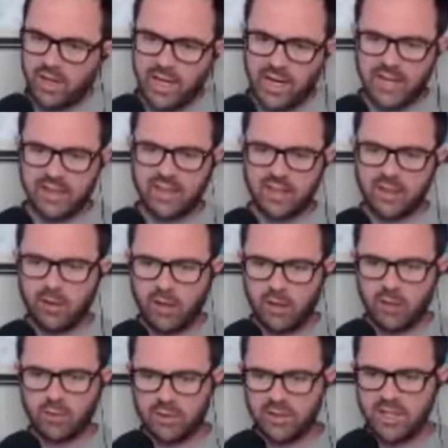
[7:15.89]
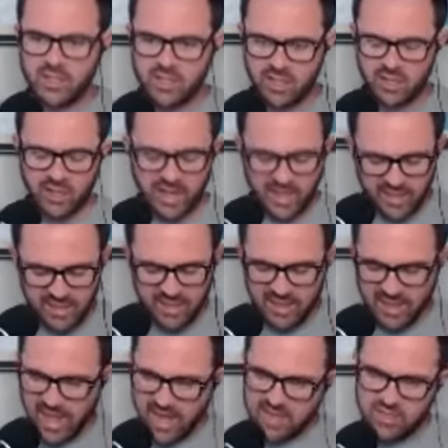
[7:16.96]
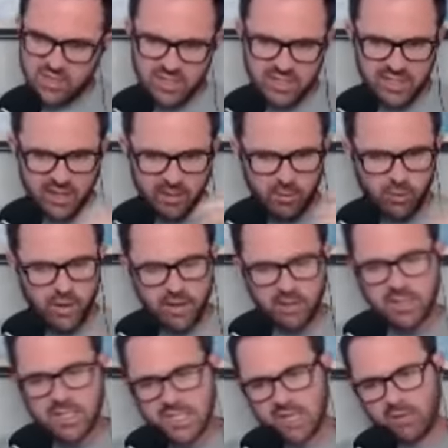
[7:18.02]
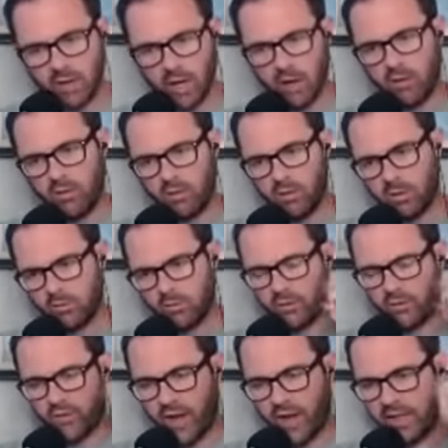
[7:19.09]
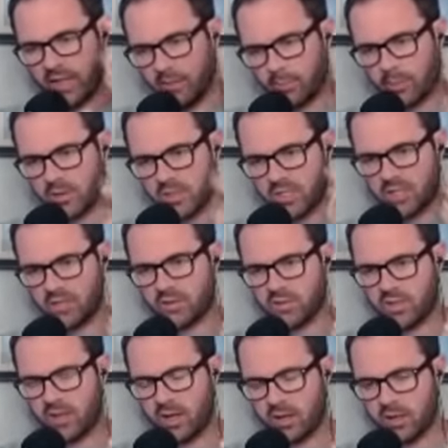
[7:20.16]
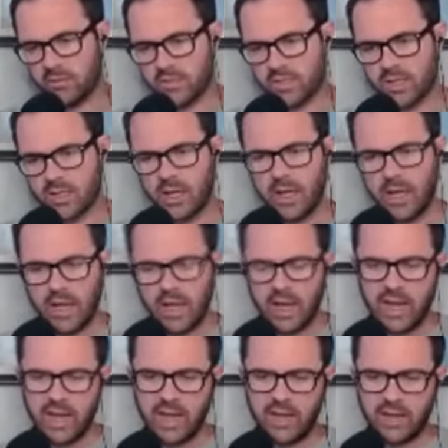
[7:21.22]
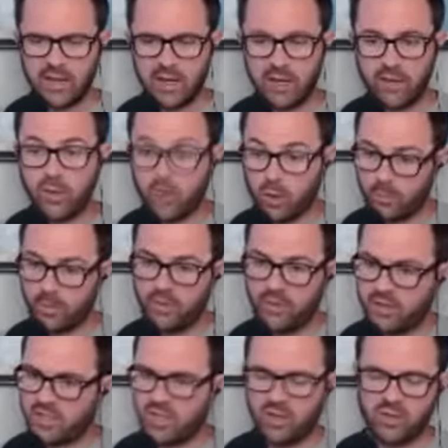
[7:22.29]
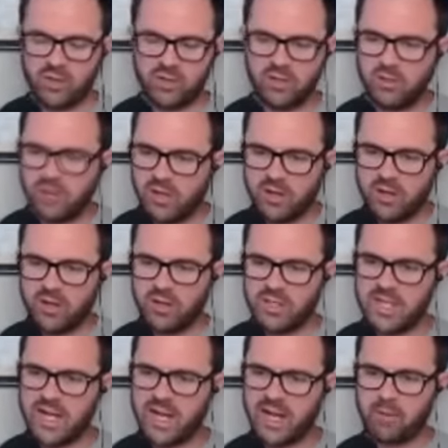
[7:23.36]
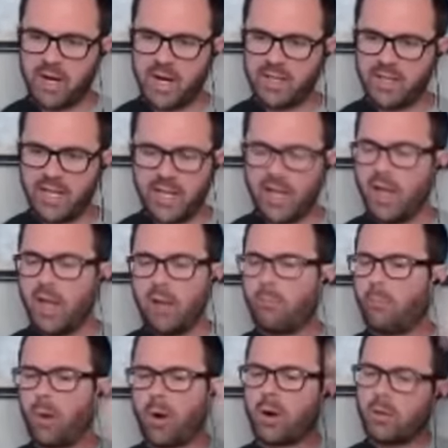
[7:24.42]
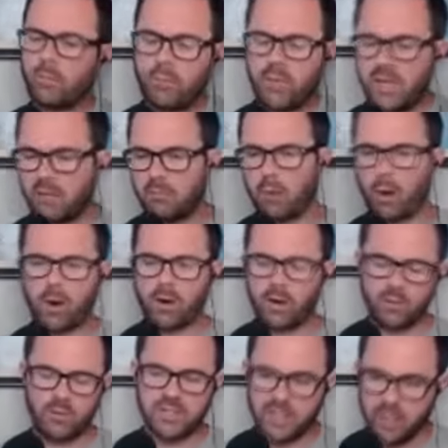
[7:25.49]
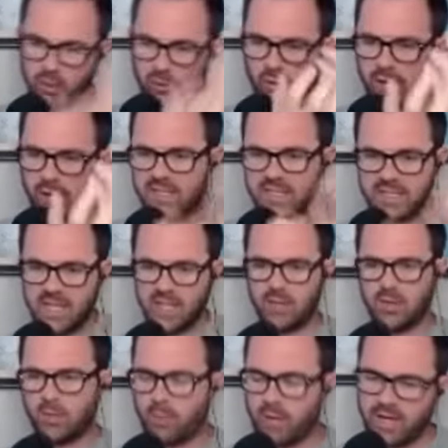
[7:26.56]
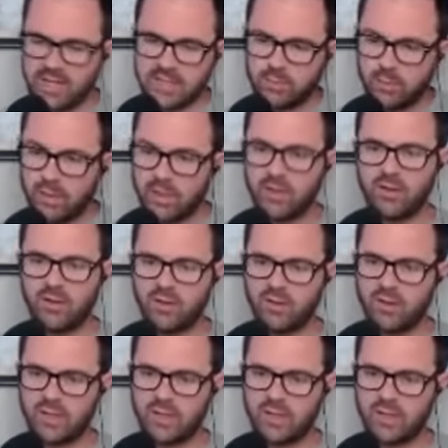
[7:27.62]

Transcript: And I think that in religion, like it that is just like ground zero for finding persecution narratives. And uh, if you grew up evangelical, you'd hear it all the time, right? Like, mart being a martyr was like the greatest thing you could possibly do.